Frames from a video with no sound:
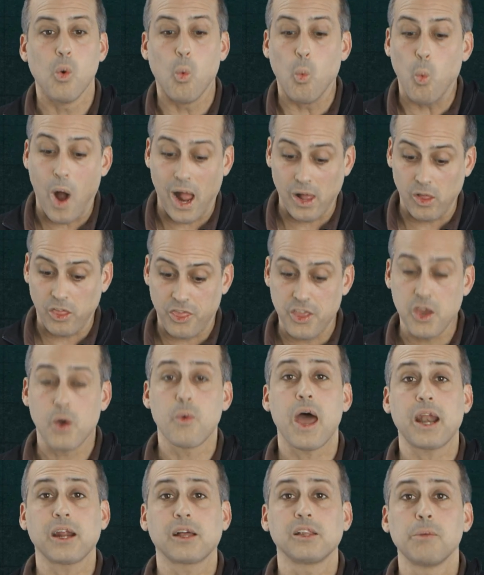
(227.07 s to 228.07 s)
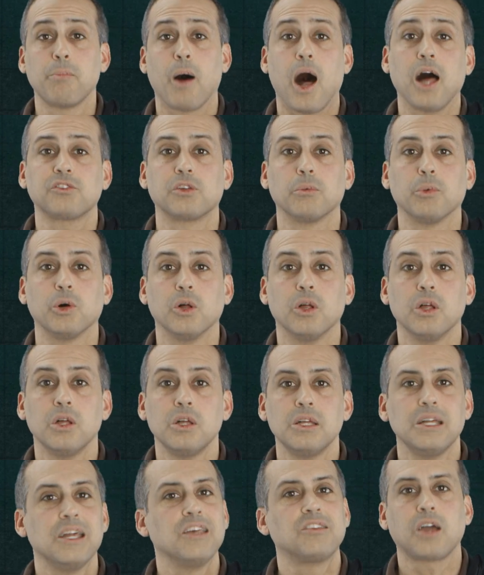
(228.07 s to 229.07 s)
while theoretically possible,
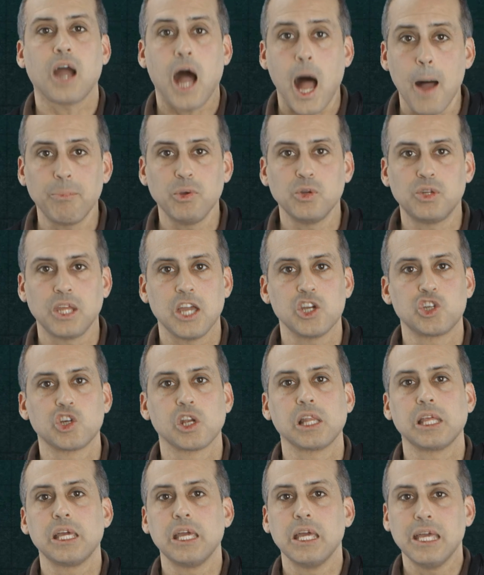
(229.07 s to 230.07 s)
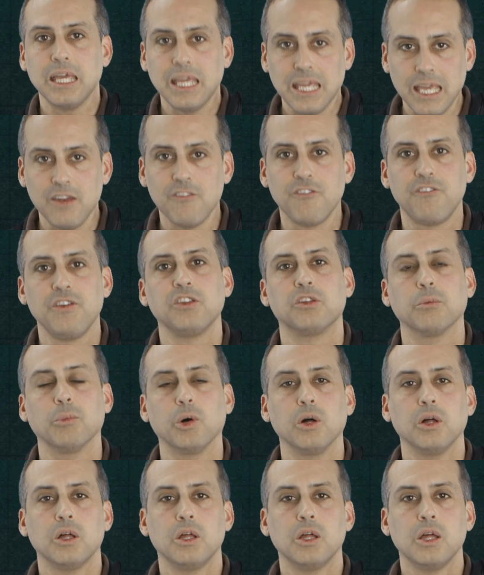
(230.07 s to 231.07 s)
is computationally
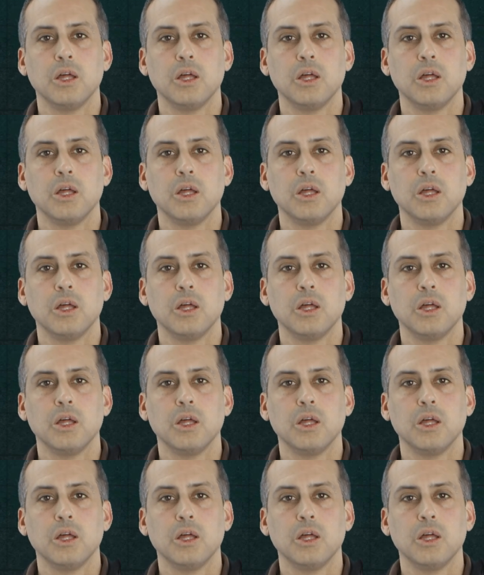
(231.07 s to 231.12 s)
infeasible.